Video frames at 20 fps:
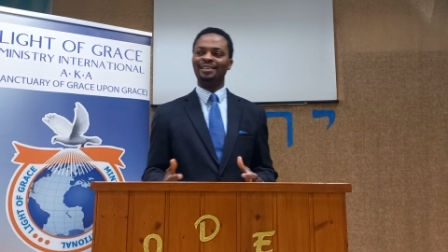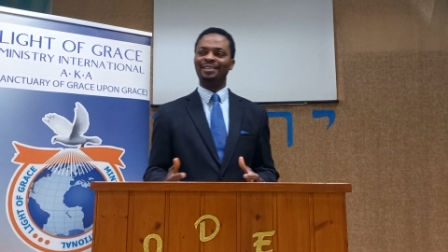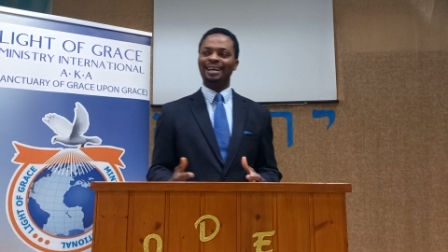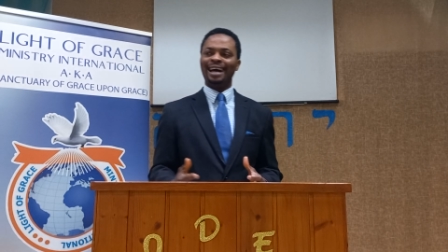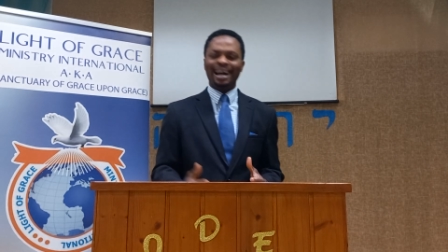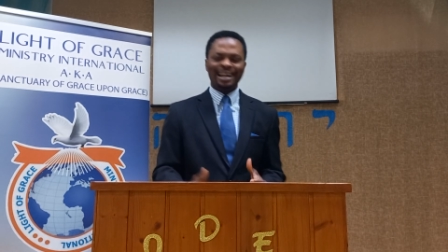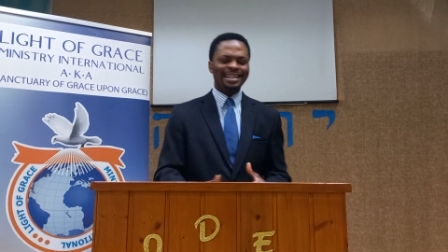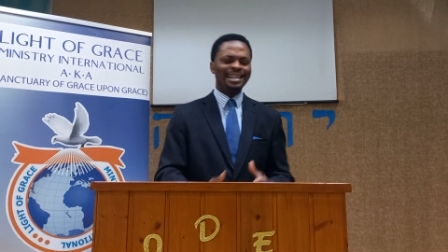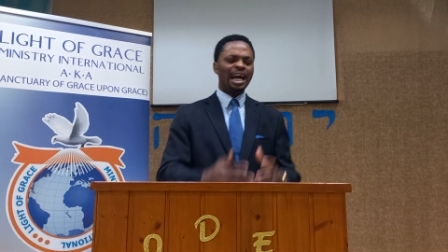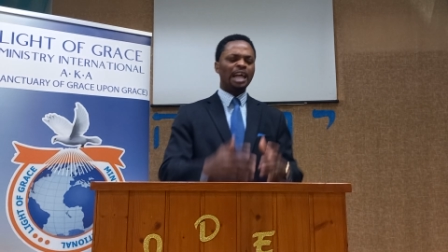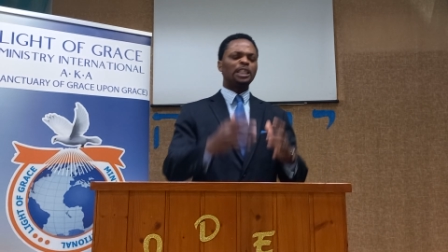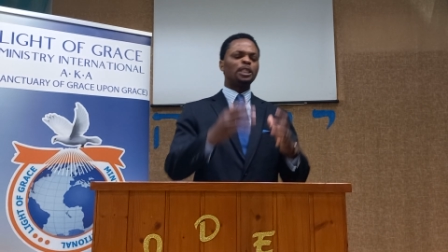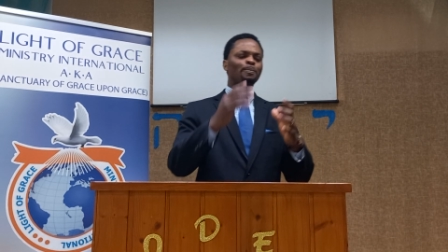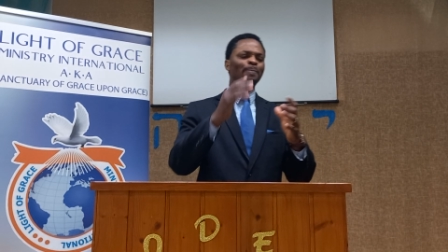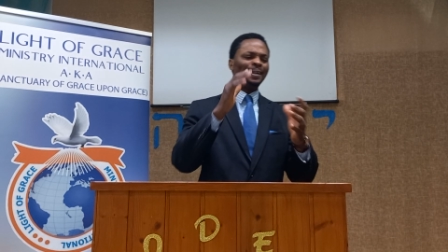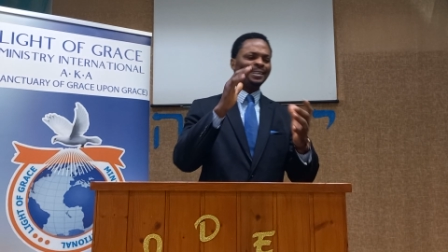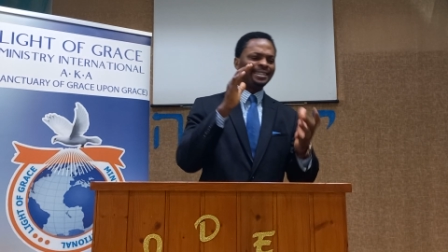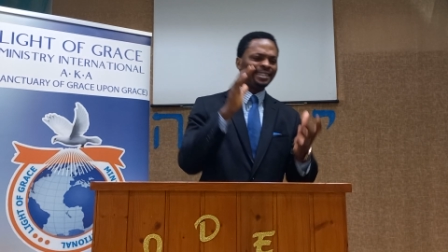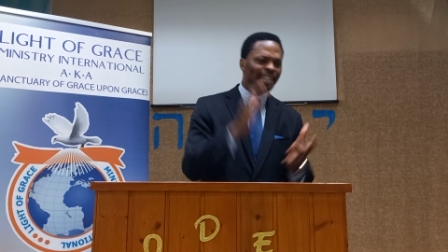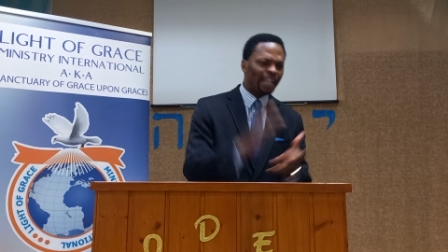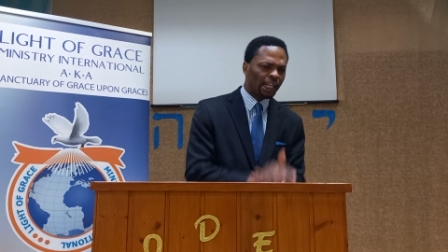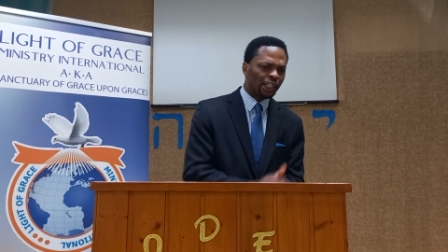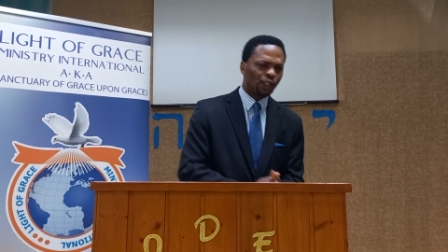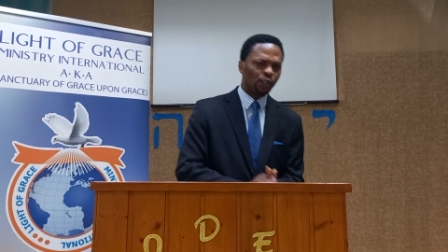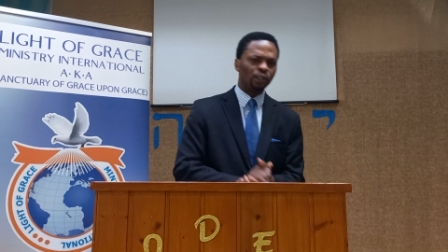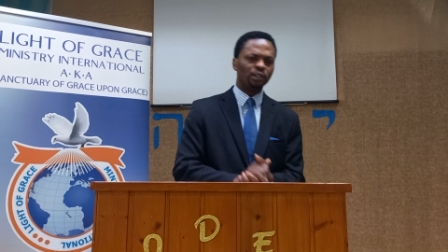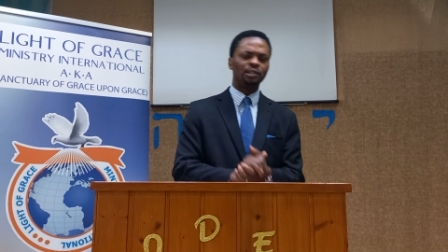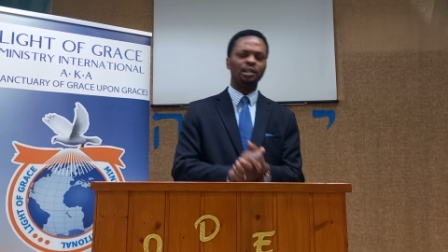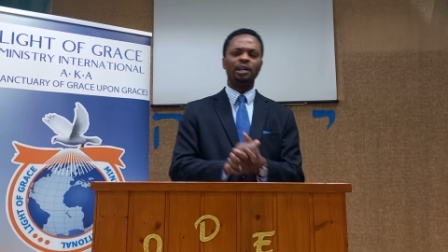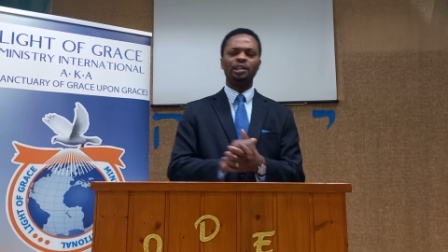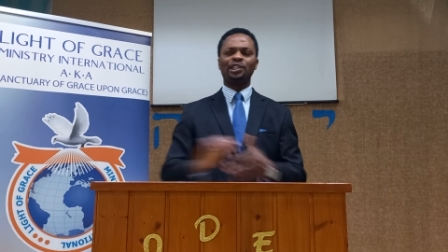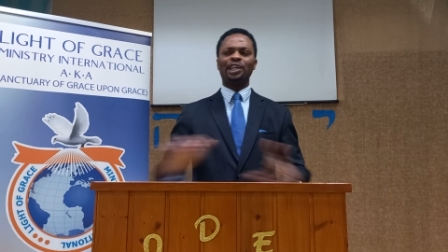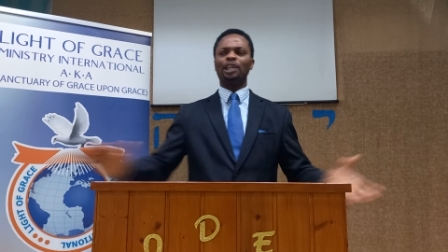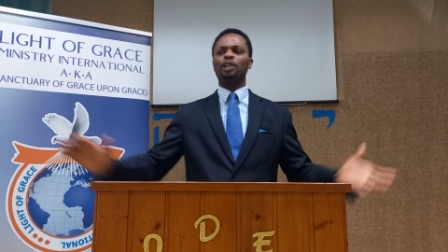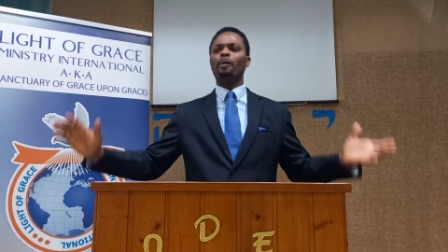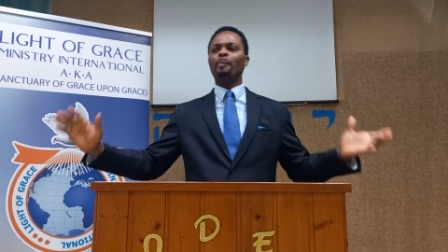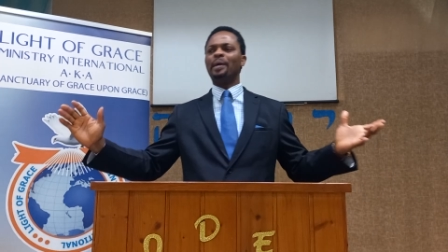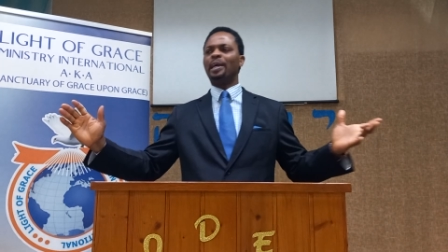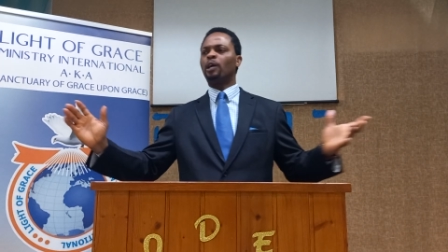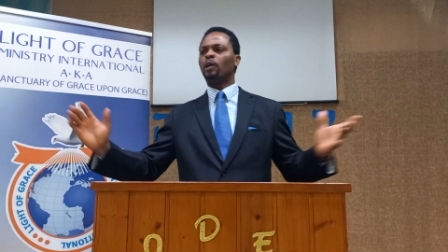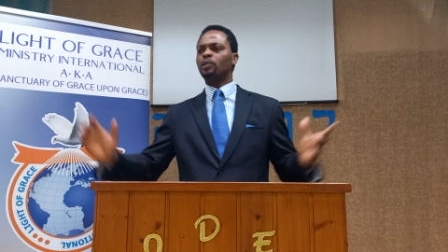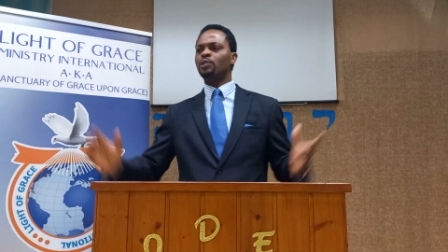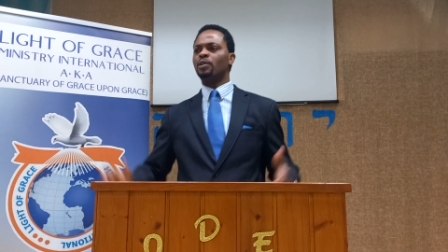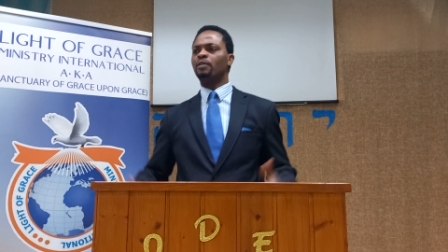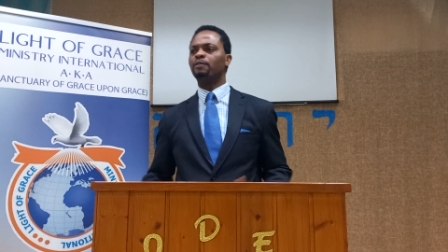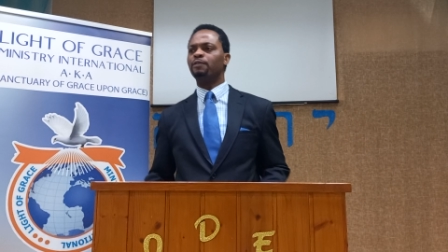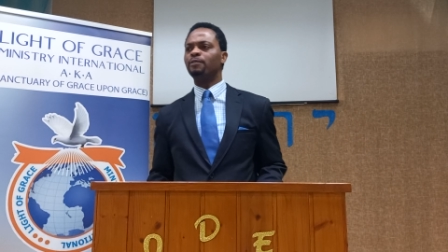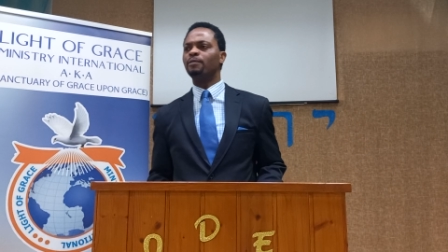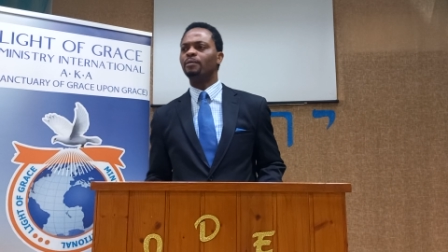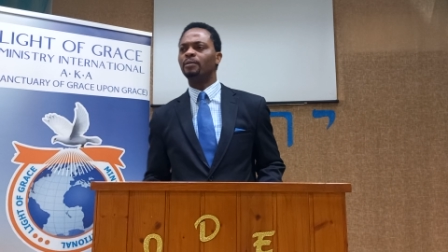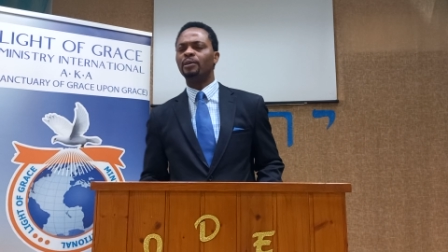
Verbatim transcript: and the expectation shall not be cut off.